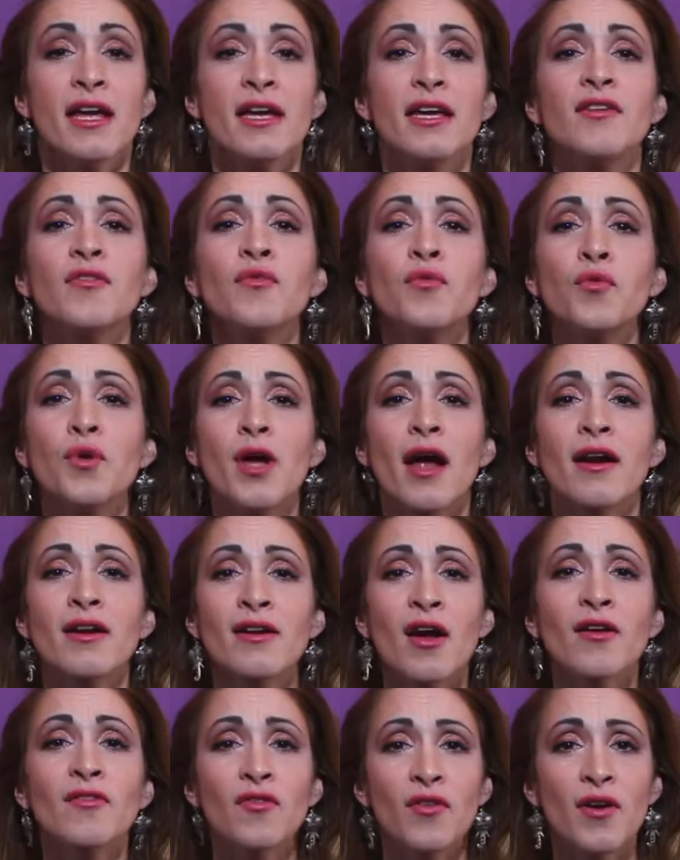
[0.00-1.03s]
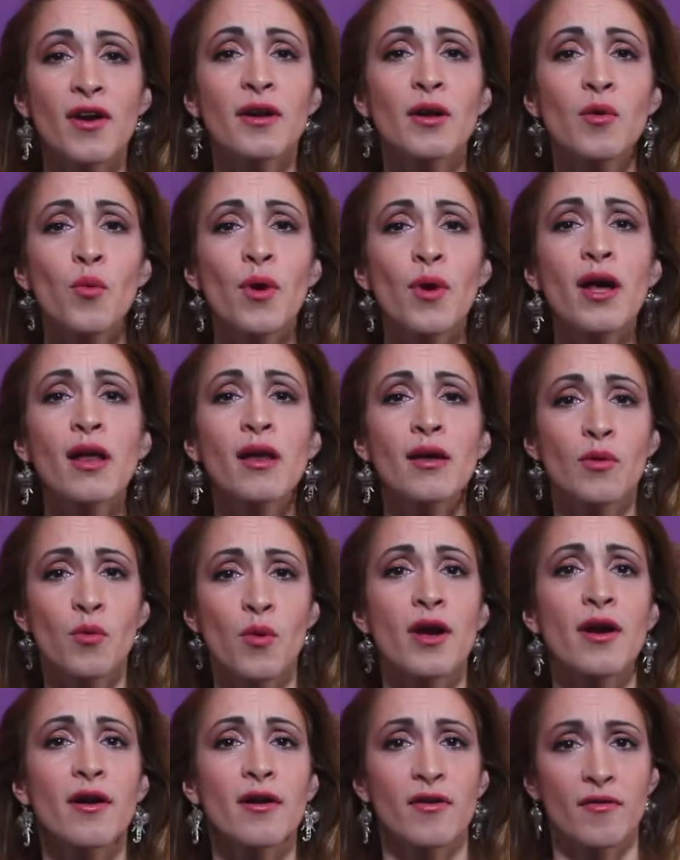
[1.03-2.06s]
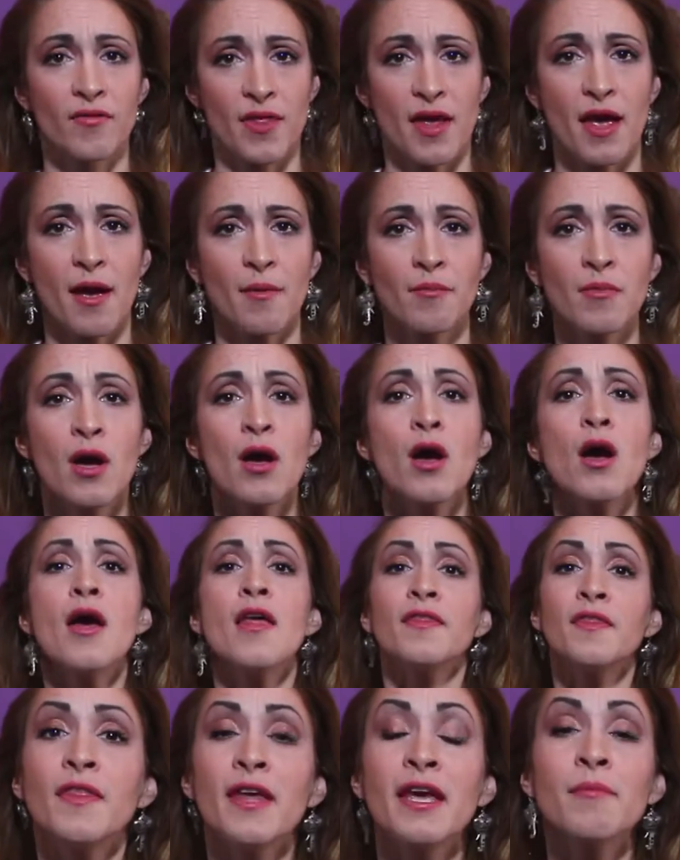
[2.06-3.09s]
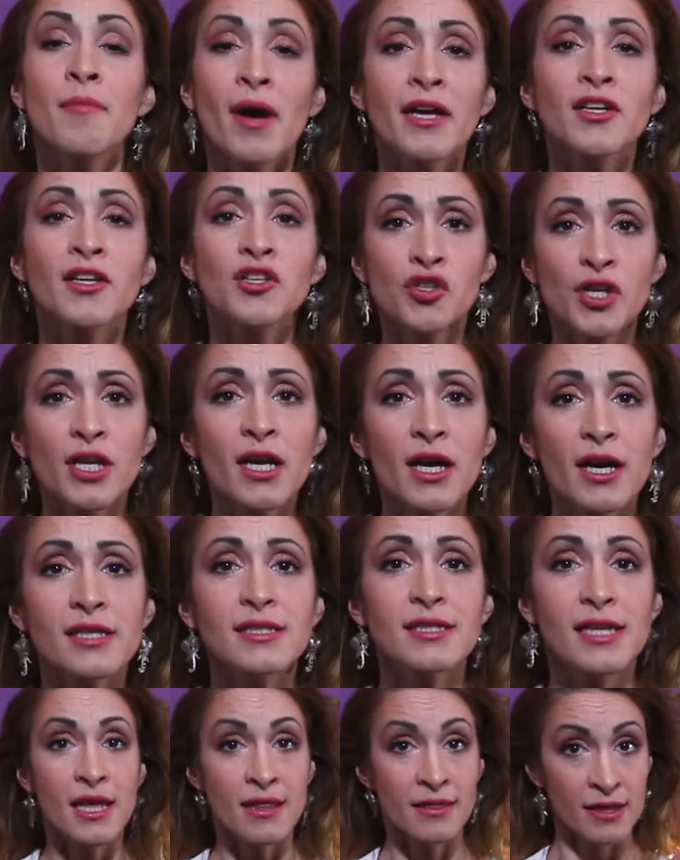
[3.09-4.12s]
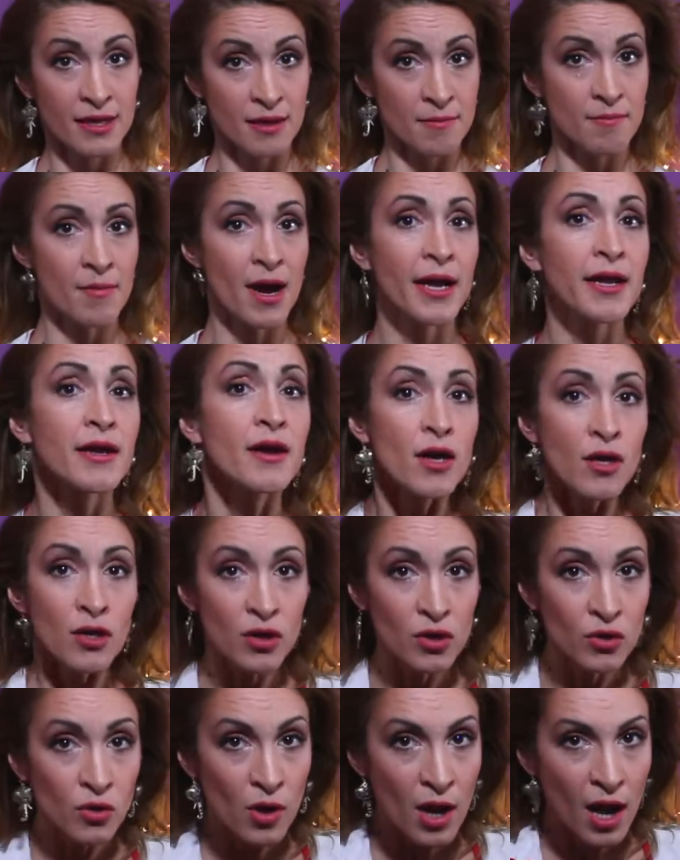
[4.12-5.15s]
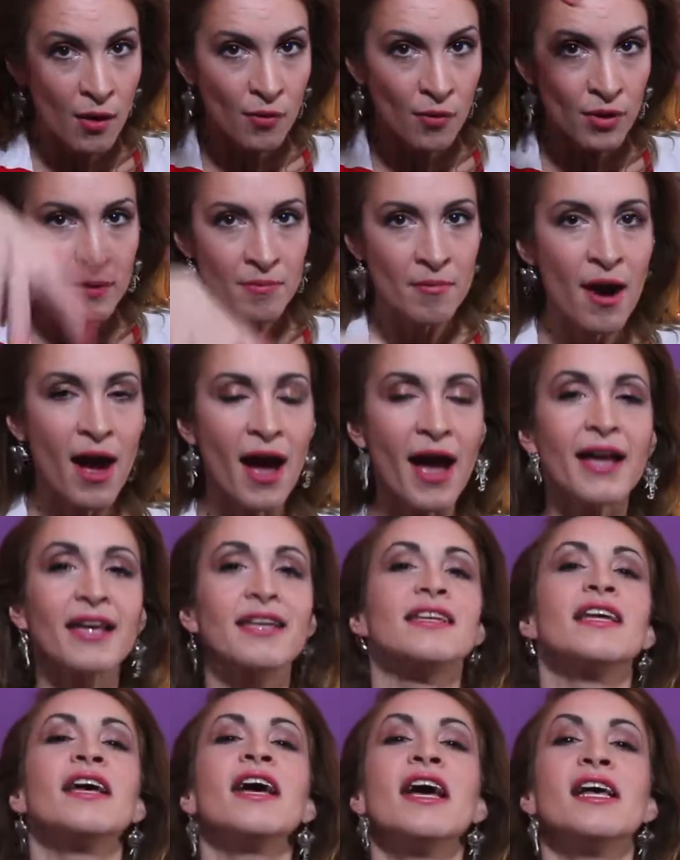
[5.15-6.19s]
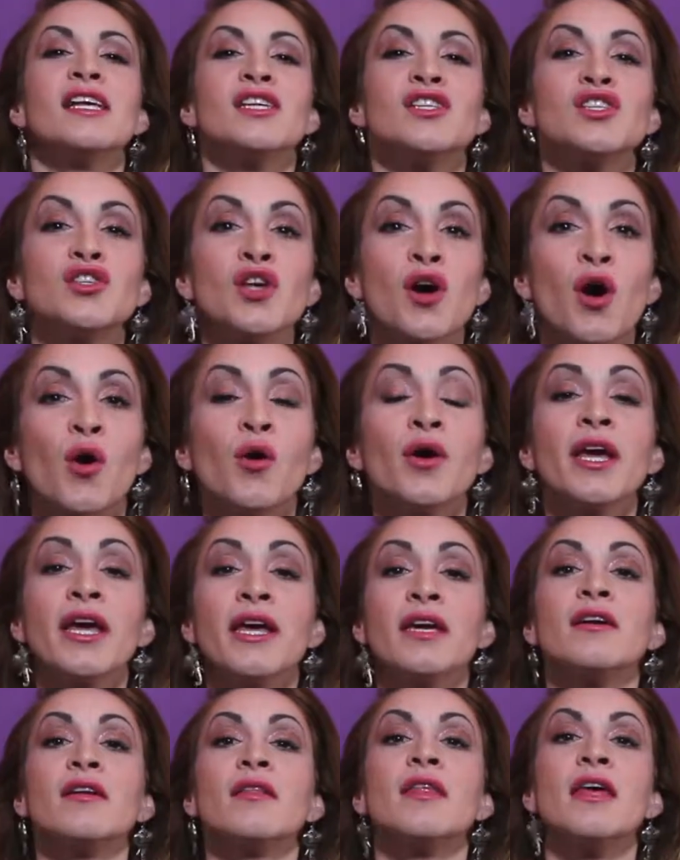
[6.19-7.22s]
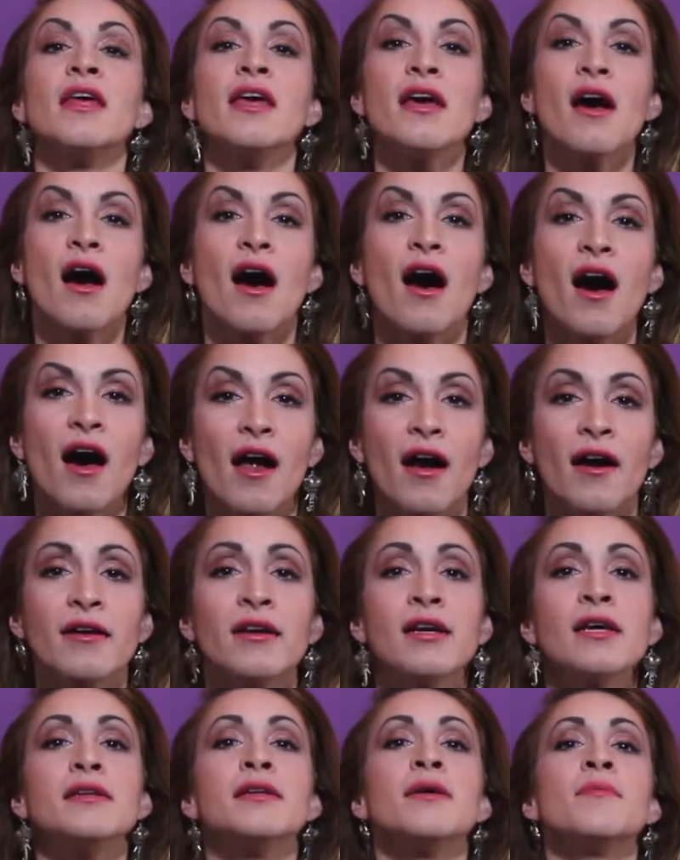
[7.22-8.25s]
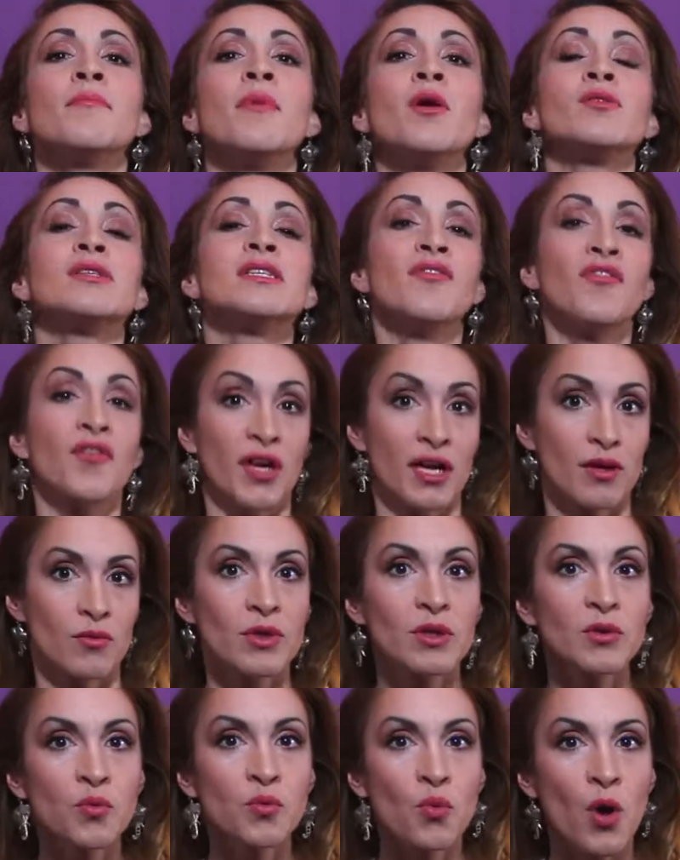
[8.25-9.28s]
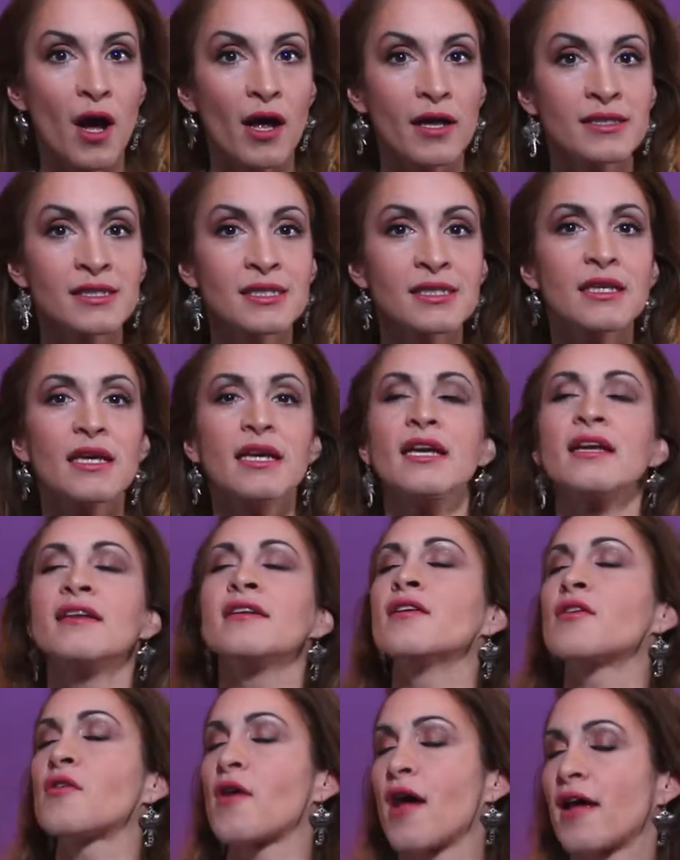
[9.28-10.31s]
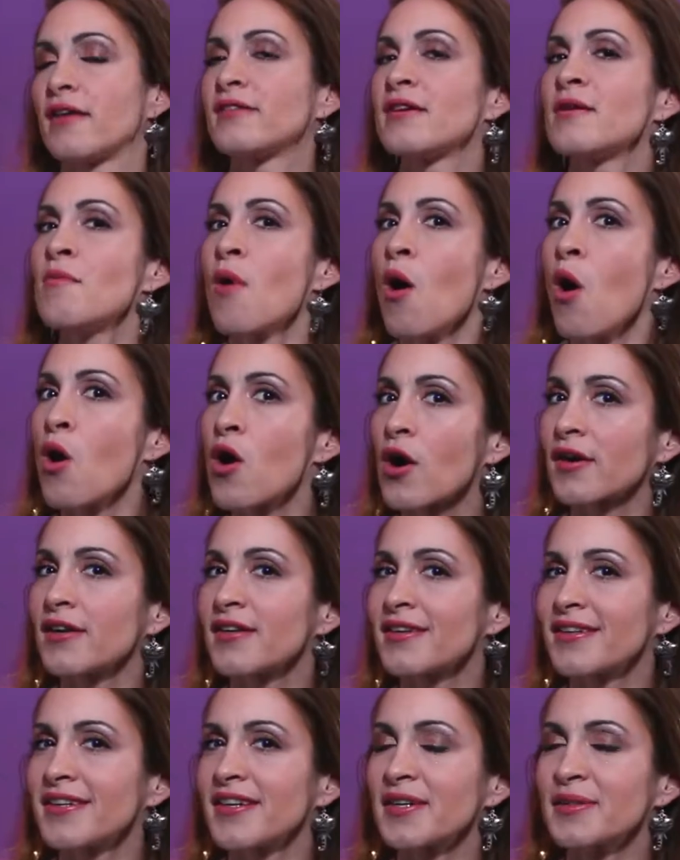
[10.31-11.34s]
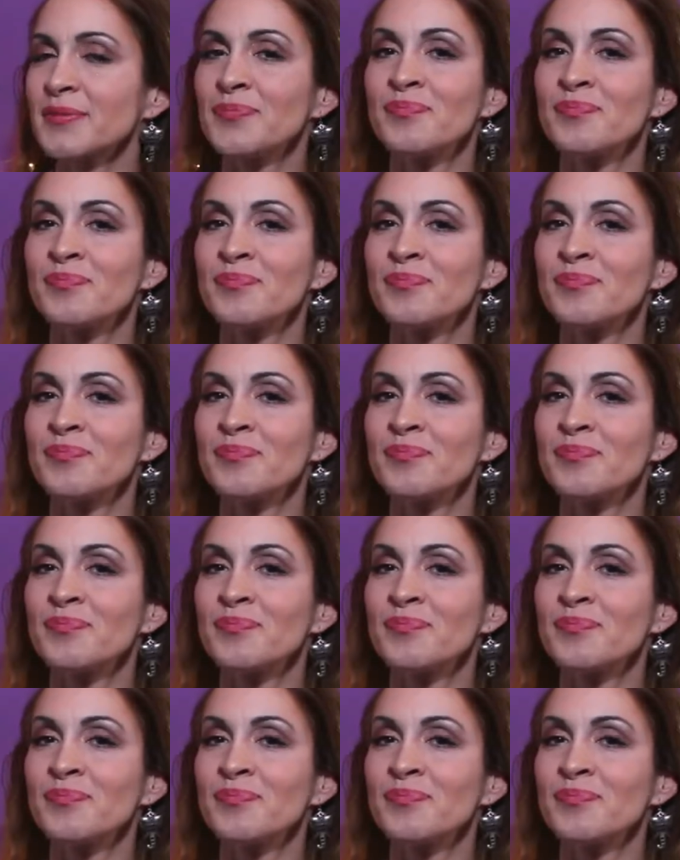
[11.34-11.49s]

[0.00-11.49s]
If we are not very well aware of them, they might trick us and they might rule our mind. So here they are, the most frequent ones in a random order.